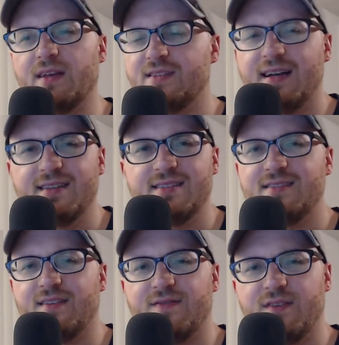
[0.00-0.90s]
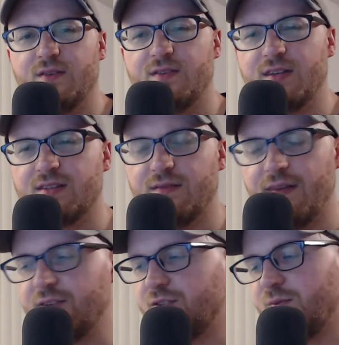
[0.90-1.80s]
It's not just the 6
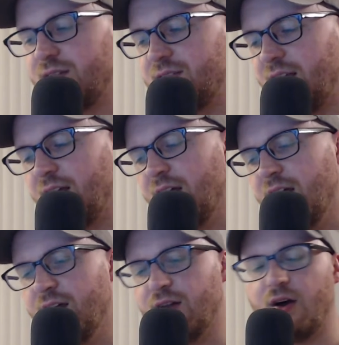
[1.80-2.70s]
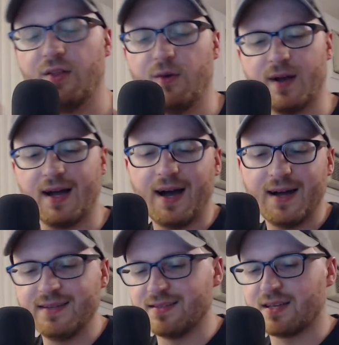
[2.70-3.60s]
Avengers. We see, all the
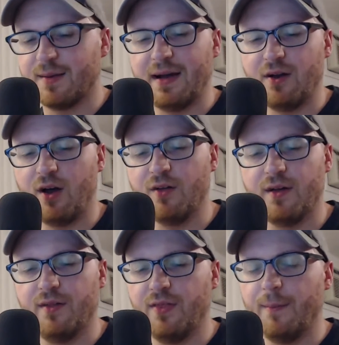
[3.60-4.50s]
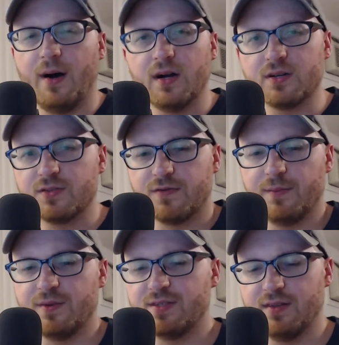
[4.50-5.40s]
Wakandans come out, all the monks
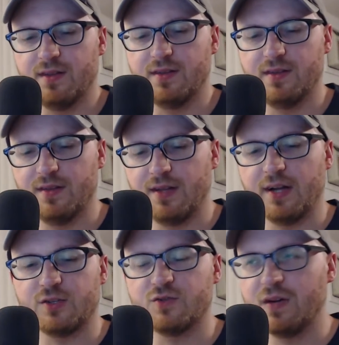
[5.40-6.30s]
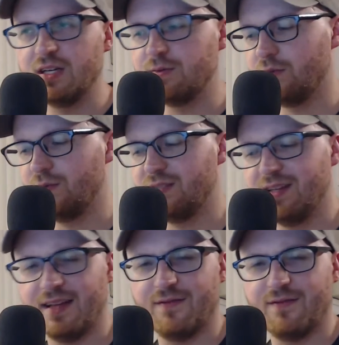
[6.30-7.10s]
from the Doctor Strange movies. We see like